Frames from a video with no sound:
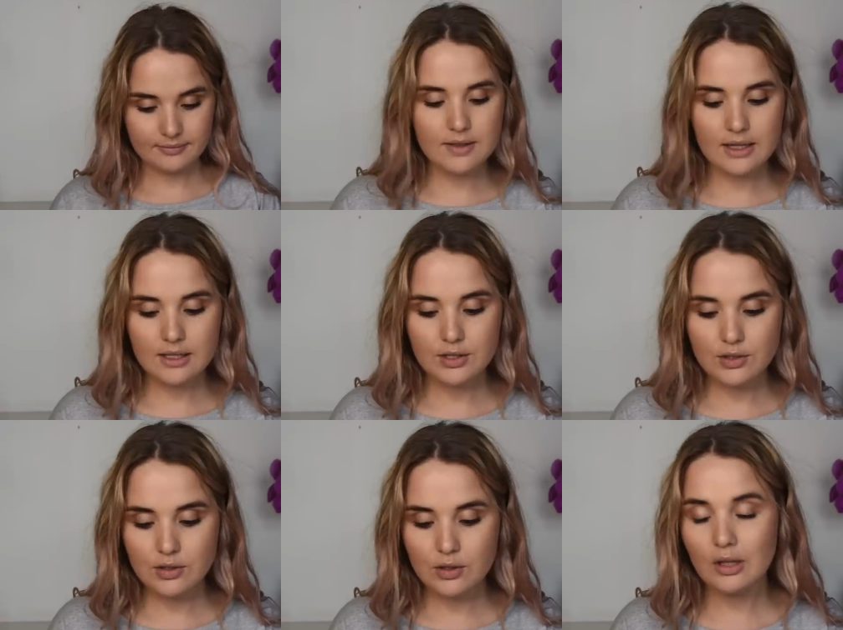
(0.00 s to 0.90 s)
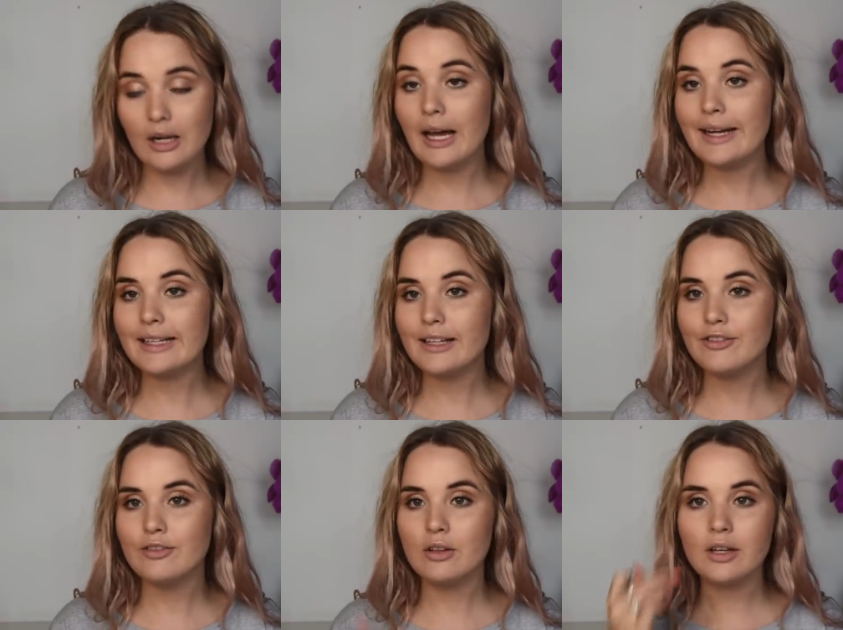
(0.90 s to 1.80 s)
This to lightly
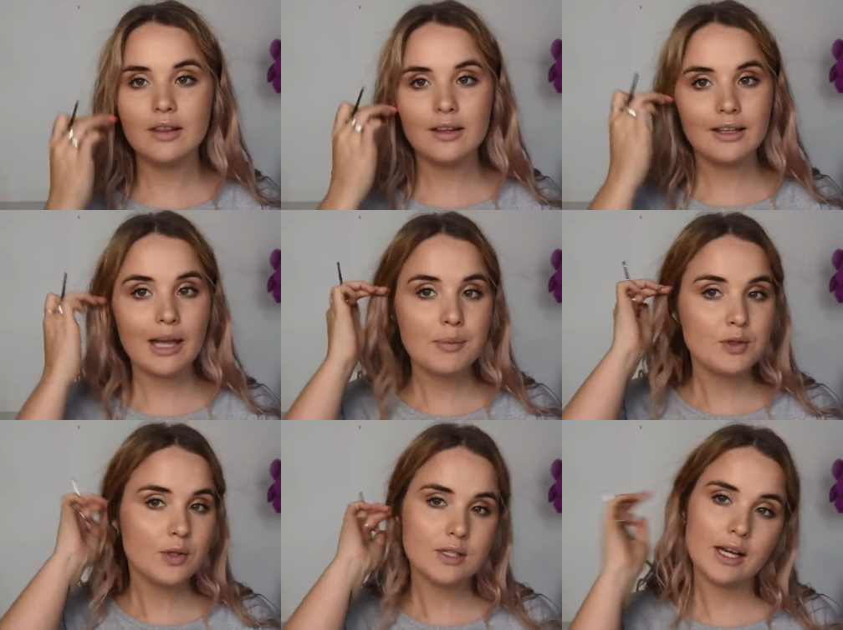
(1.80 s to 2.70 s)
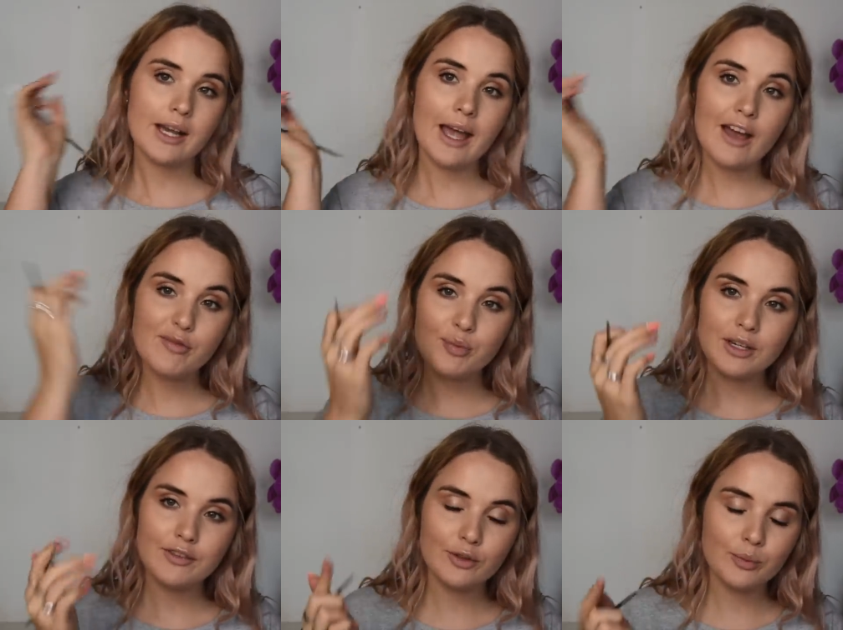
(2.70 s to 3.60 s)
fill in the gaps because I have
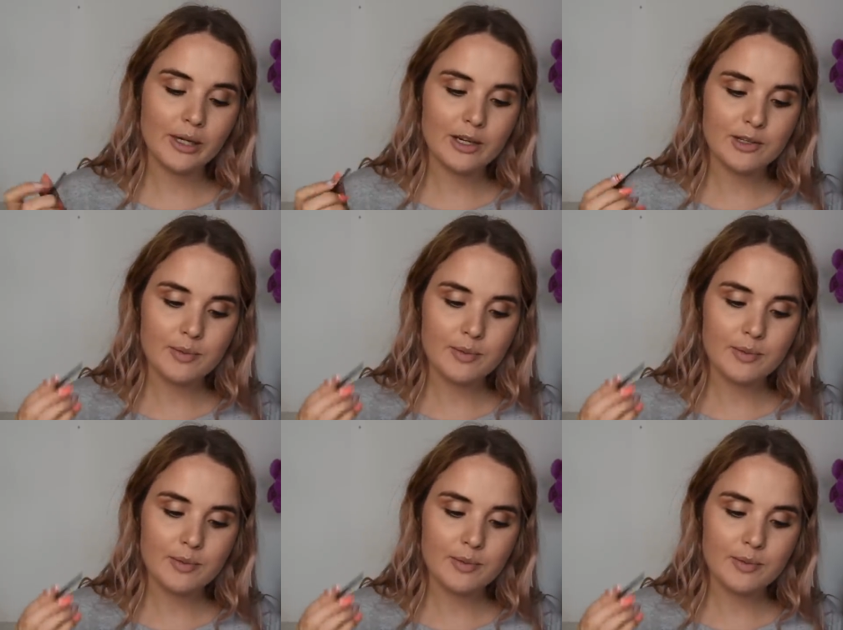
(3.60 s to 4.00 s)
pretty full brows,